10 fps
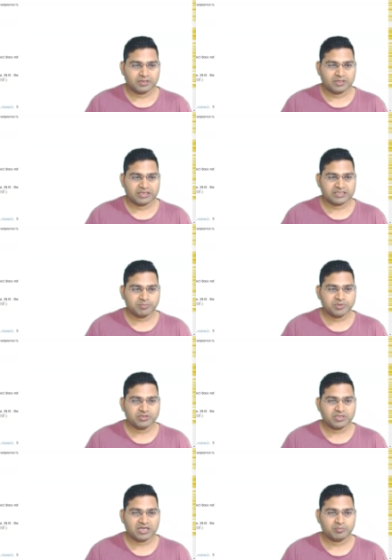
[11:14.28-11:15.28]
uh,
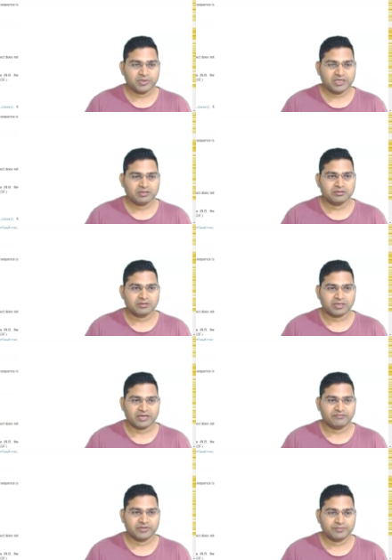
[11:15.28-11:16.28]
exceptions have been
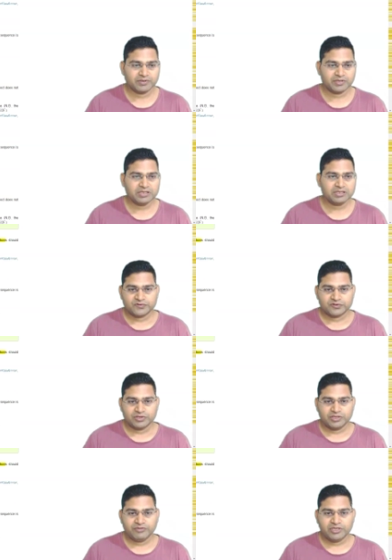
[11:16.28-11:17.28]
derived. Okay. So
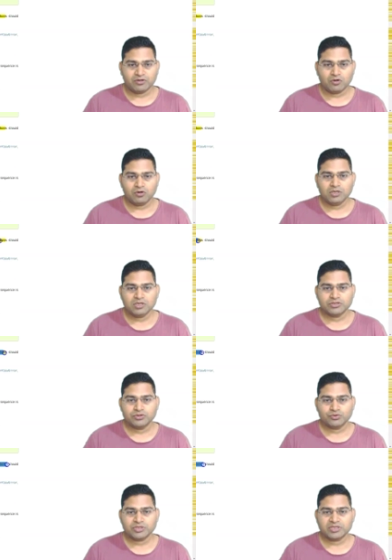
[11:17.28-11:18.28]
even all
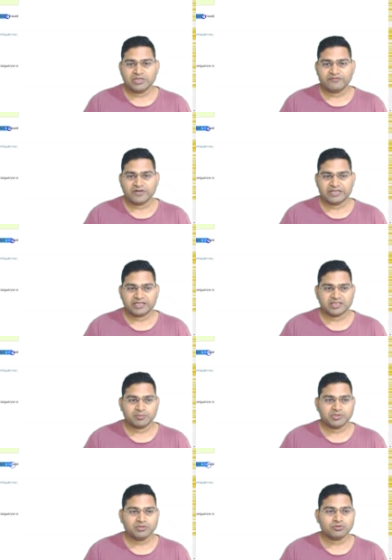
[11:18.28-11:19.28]
user defined
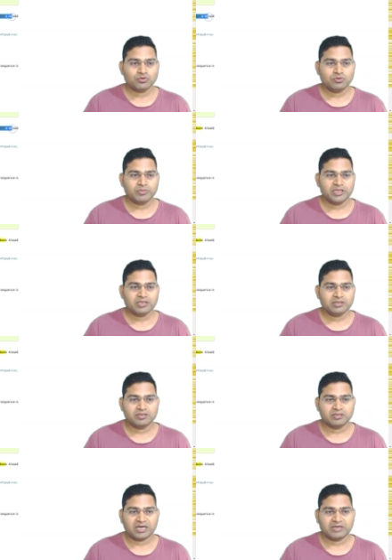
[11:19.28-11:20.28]
exceptions should be
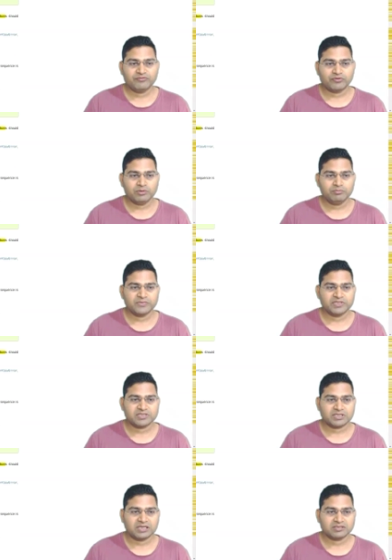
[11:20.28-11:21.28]
derived from this
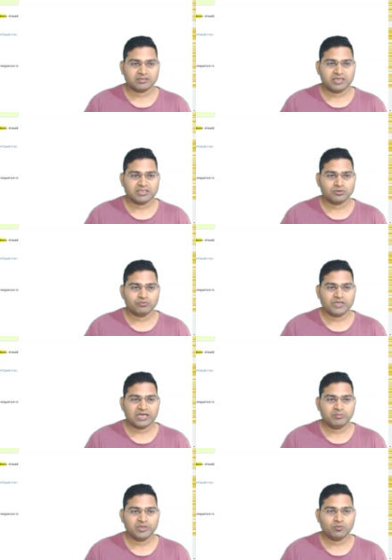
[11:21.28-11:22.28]
class, right? So we
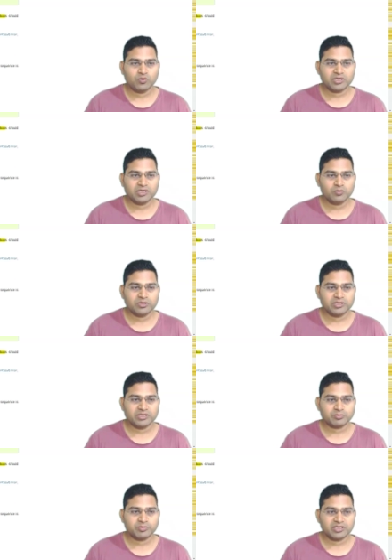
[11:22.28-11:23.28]
have been working with
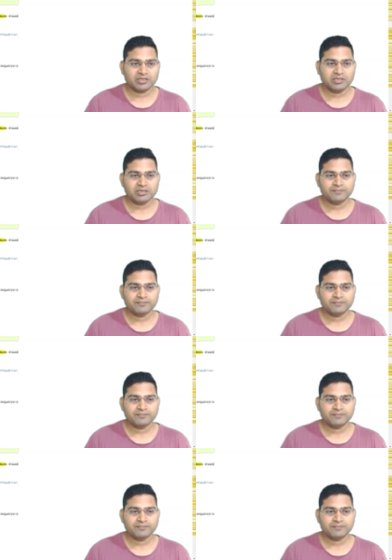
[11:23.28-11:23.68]
this particular